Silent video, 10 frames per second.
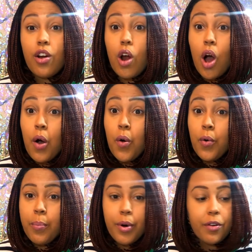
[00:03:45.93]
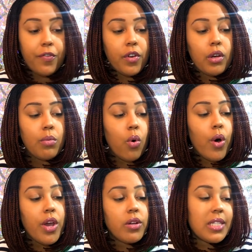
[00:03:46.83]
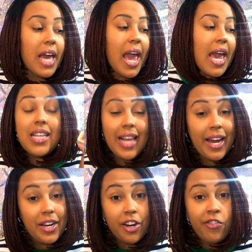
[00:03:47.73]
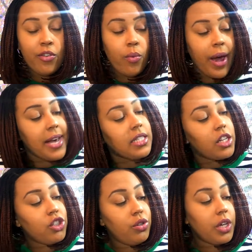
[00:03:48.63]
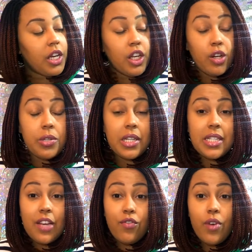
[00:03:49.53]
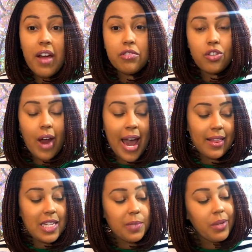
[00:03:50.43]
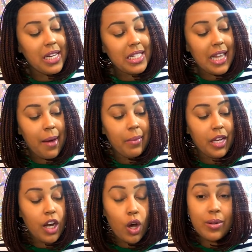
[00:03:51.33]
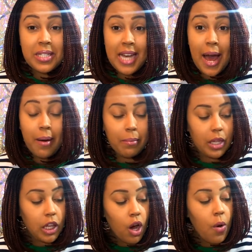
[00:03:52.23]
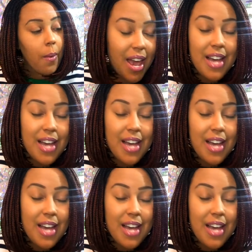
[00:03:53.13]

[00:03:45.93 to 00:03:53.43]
your own perfume oils. There's a lot of different ways that you can use this. If you have tried this, please let me know down below.